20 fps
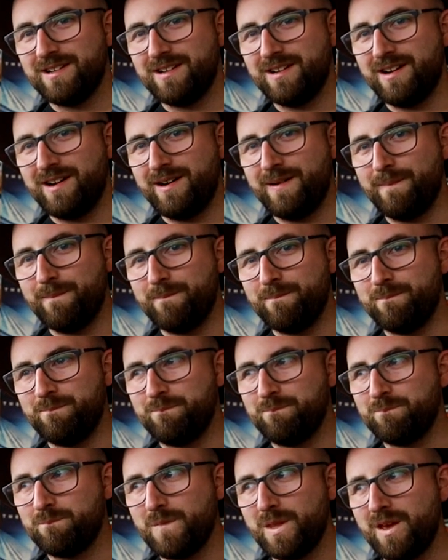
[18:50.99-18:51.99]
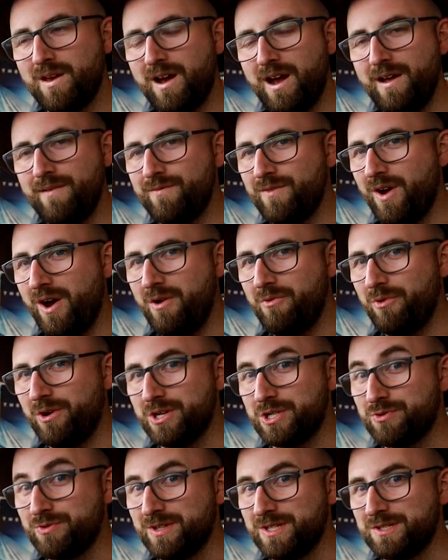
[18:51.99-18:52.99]
Um, I have not
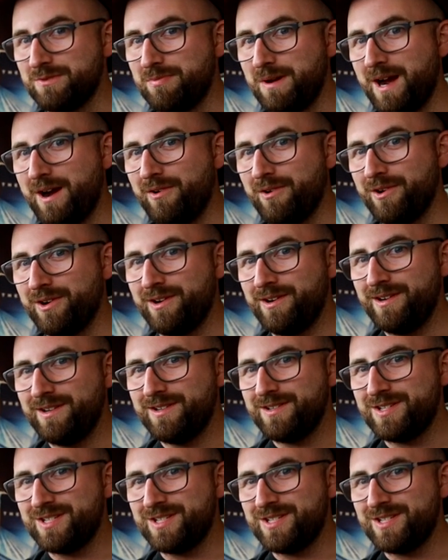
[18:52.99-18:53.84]
watched Rings of Power